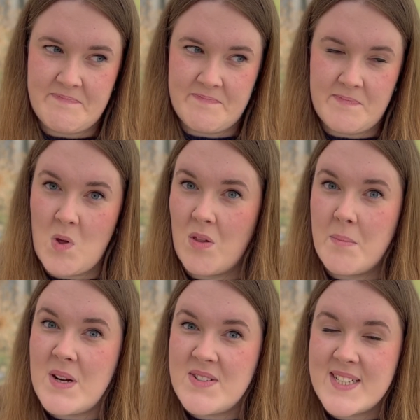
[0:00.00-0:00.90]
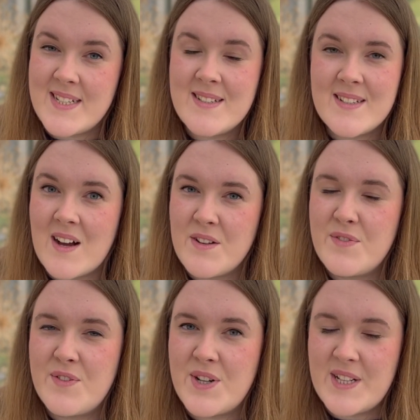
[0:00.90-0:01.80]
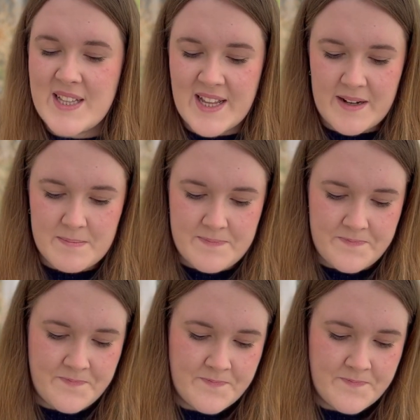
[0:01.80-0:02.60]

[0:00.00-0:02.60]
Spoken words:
Not the most insightful